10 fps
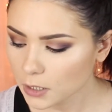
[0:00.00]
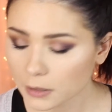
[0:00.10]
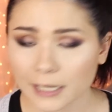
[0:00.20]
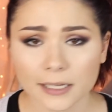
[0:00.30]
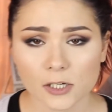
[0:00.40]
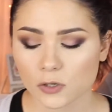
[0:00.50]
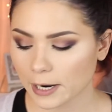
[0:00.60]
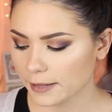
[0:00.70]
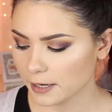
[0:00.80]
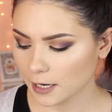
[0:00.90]
let that
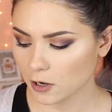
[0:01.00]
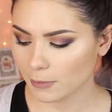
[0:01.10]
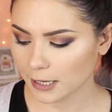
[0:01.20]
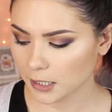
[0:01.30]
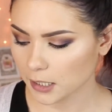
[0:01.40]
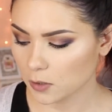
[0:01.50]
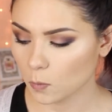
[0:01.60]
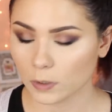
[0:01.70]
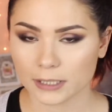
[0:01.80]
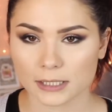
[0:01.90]
dry, then I go back in
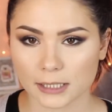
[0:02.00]
with this